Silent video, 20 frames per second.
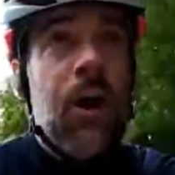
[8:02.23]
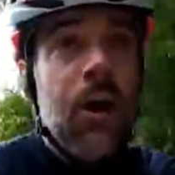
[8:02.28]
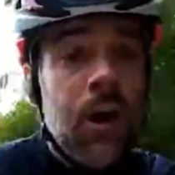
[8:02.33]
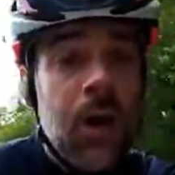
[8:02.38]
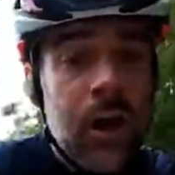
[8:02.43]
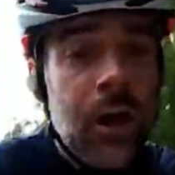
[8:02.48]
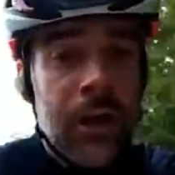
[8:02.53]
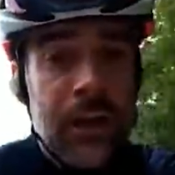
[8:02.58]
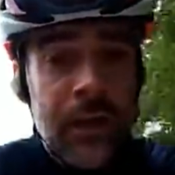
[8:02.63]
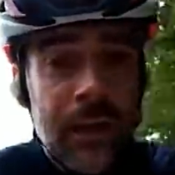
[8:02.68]

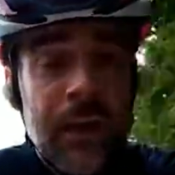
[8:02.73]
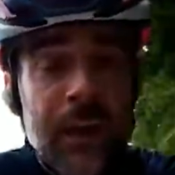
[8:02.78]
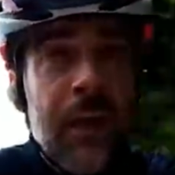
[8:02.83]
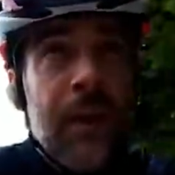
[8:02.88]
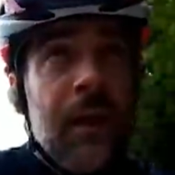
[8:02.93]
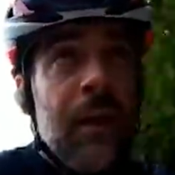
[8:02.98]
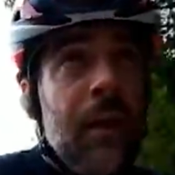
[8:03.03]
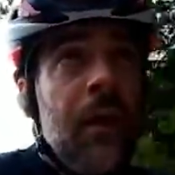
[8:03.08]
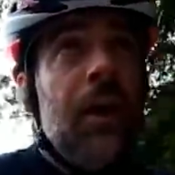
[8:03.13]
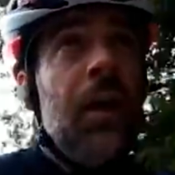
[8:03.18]
Could have been dead,
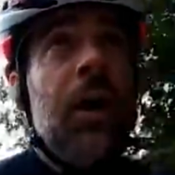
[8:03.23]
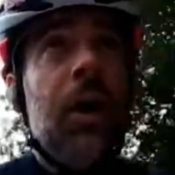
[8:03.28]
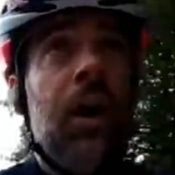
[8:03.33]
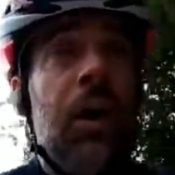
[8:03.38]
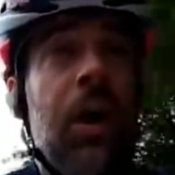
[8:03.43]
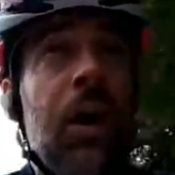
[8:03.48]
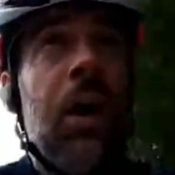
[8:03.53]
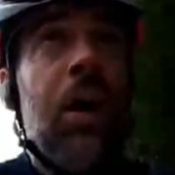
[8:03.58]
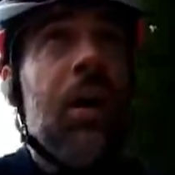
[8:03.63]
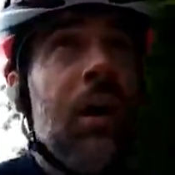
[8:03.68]
but
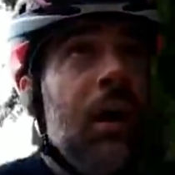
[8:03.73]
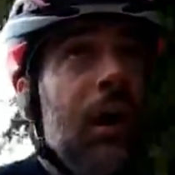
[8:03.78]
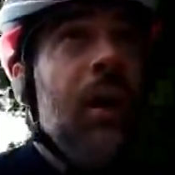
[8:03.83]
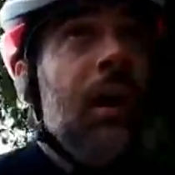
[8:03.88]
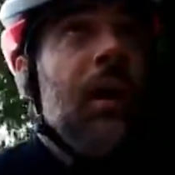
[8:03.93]
I wasn't,